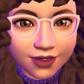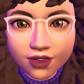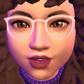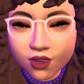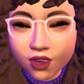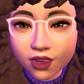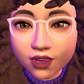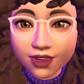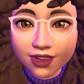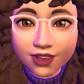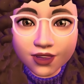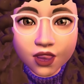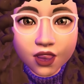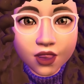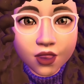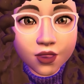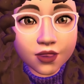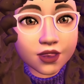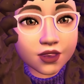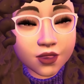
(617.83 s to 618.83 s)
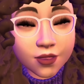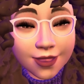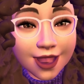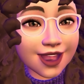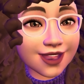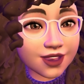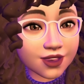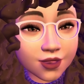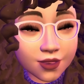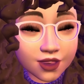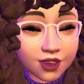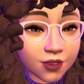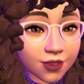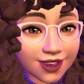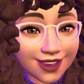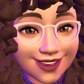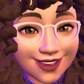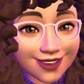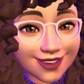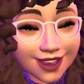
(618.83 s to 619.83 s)
So all in all, over the past 3
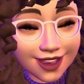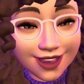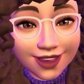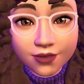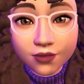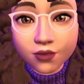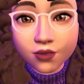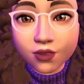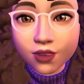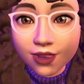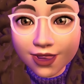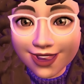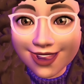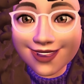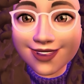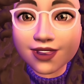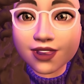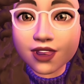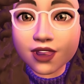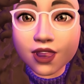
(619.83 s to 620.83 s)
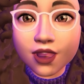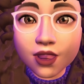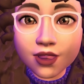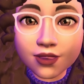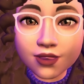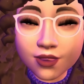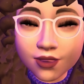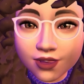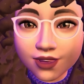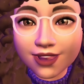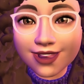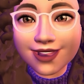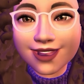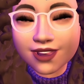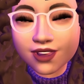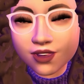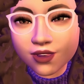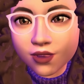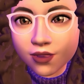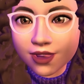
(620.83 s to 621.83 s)
weeks, I have really thoroughly
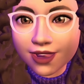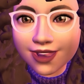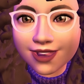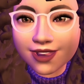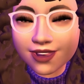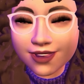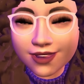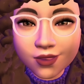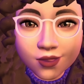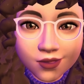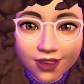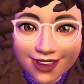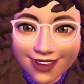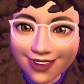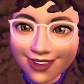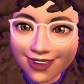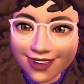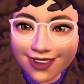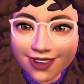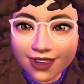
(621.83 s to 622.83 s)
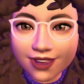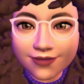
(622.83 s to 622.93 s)
enjoyed using these.